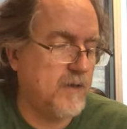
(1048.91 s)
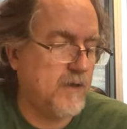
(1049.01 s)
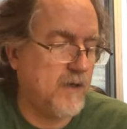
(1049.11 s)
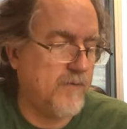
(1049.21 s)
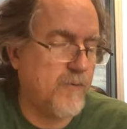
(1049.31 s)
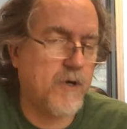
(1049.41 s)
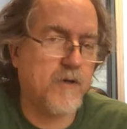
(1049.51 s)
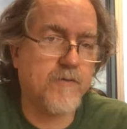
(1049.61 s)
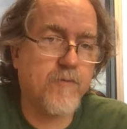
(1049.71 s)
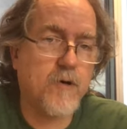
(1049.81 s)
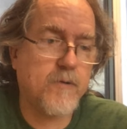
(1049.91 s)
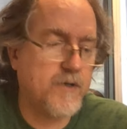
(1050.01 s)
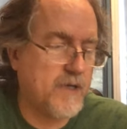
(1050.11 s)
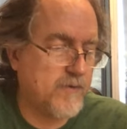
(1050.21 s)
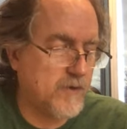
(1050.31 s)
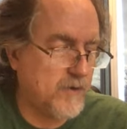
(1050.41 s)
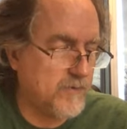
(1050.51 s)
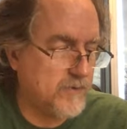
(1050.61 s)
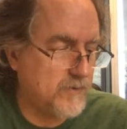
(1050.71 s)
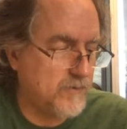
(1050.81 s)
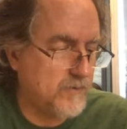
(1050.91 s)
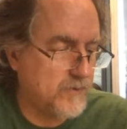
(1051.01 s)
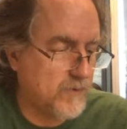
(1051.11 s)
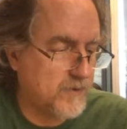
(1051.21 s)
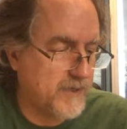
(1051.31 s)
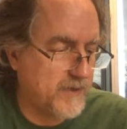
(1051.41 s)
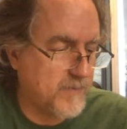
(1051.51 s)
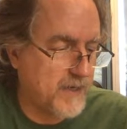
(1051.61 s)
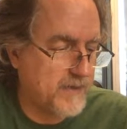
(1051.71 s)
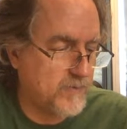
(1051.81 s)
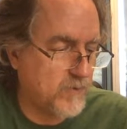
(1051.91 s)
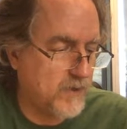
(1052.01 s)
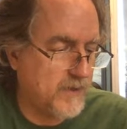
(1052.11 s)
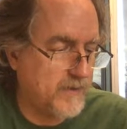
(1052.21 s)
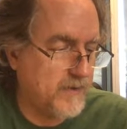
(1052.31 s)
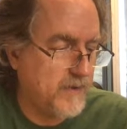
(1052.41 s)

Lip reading: If you want to look forward, you have to go to source length -1,